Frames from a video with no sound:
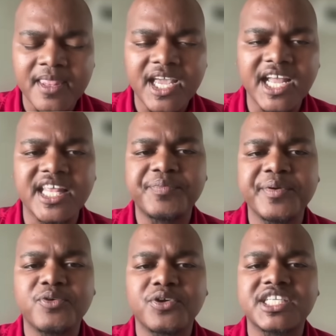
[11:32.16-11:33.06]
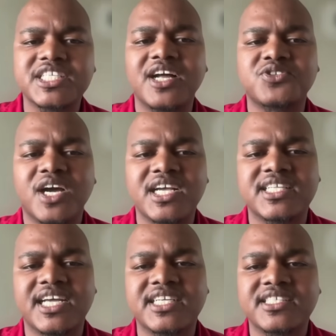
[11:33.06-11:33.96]
And then people reach out to us
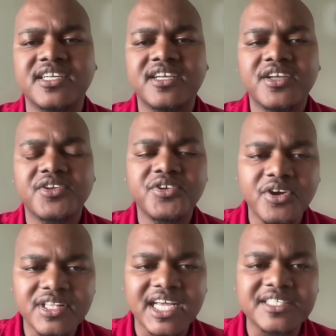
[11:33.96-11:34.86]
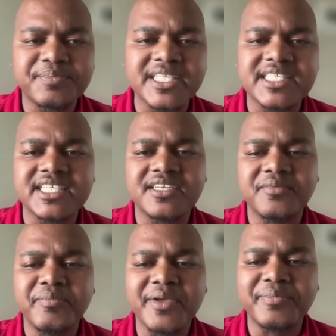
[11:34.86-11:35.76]
that, that person
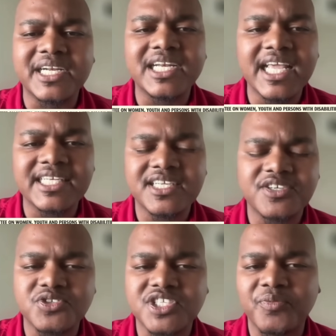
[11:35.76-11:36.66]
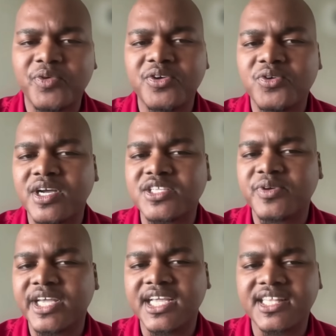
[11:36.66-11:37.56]
may be related to someone who was
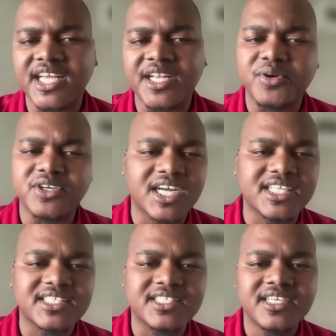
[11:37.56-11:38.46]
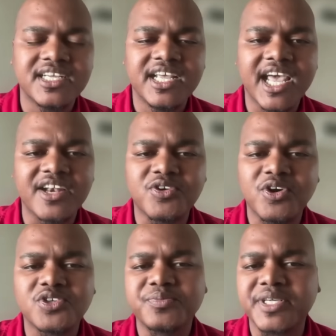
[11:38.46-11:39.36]
working in that podcast and
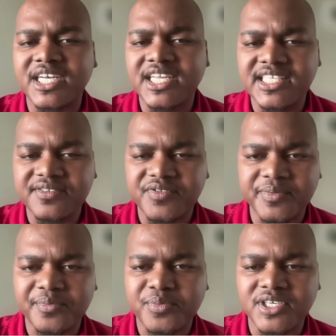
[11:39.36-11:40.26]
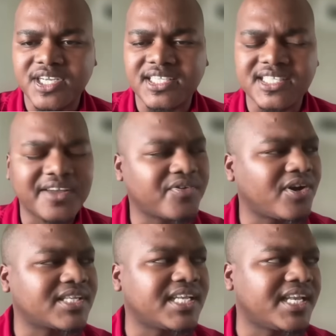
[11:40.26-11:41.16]
got to be released from that podcast. I
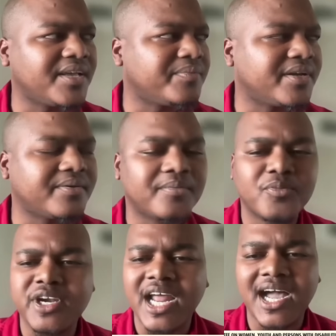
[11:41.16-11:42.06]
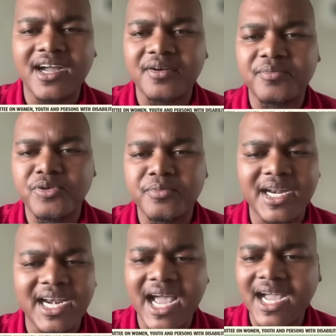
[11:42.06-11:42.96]
forgot the name,
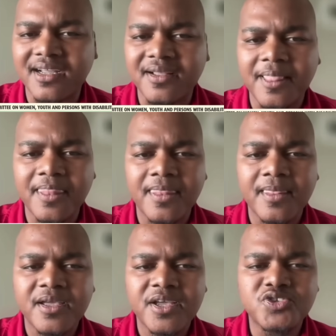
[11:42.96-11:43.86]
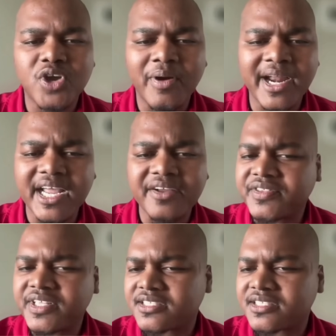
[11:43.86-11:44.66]
Manaka. So I wonder if